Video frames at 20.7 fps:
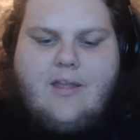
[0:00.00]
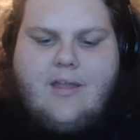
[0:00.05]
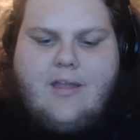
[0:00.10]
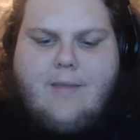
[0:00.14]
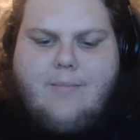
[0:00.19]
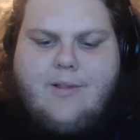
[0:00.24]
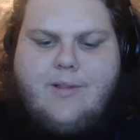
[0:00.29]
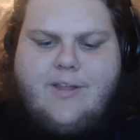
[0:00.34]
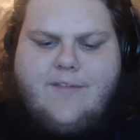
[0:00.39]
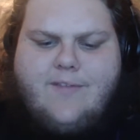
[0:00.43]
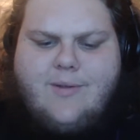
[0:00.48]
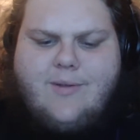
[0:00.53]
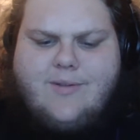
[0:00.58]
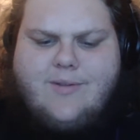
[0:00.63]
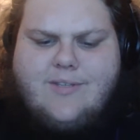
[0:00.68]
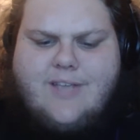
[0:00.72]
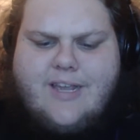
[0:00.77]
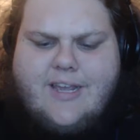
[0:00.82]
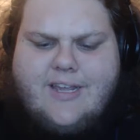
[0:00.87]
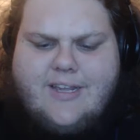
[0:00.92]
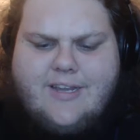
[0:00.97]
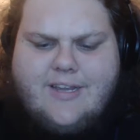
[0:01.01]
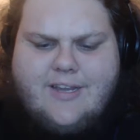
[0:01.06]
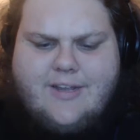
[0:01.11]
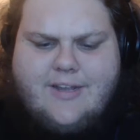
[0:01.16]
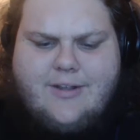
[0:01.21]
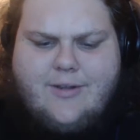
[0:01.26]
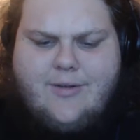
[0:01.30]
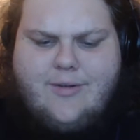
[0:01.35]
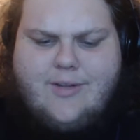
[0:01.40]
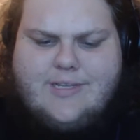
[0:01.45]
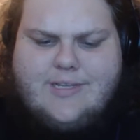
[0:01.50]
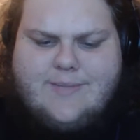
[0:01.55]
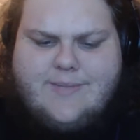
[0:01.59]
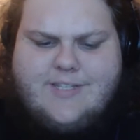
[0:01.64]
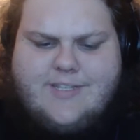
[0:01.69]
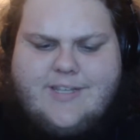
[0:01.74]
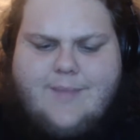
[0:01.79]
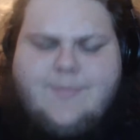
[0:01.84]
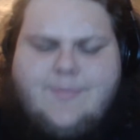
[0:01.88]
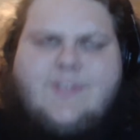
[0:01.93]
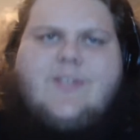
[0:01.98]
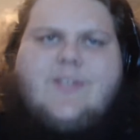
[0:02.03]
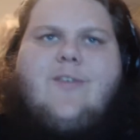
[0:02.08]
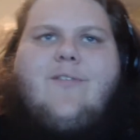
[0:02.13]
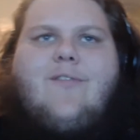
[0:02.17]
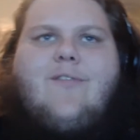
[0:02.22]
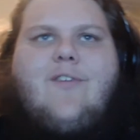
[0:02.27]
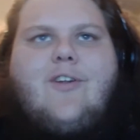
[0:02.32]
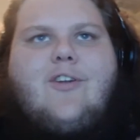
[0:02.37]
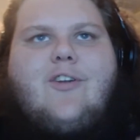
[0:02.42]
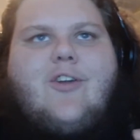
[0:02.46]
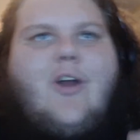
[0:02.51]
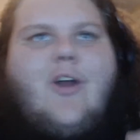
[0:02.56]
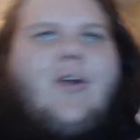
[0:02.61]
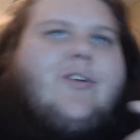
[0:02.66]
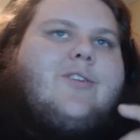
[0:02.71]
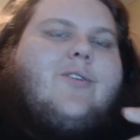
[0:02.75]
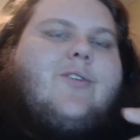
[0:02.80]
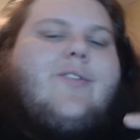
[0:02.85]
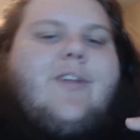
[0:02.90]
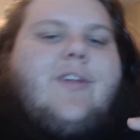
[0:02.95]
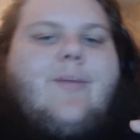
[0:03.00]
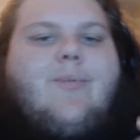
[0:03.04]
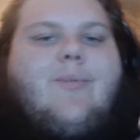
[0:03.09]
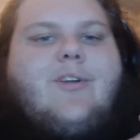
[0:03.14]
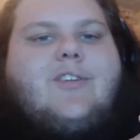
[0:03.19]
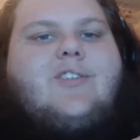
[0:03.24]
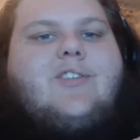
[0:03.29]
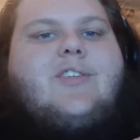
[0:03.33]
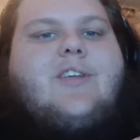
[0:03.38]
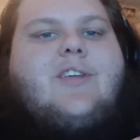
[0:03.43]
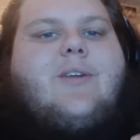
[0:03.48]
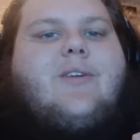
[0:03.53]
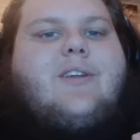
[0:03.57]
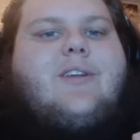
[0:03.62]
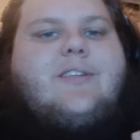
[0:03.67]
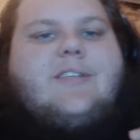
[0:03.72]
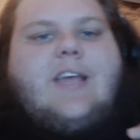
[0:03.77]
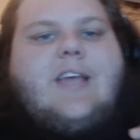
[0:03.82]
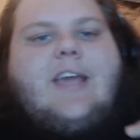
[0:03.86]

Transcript: I believe there was like a Christmas episode for Naruto the Abridged series,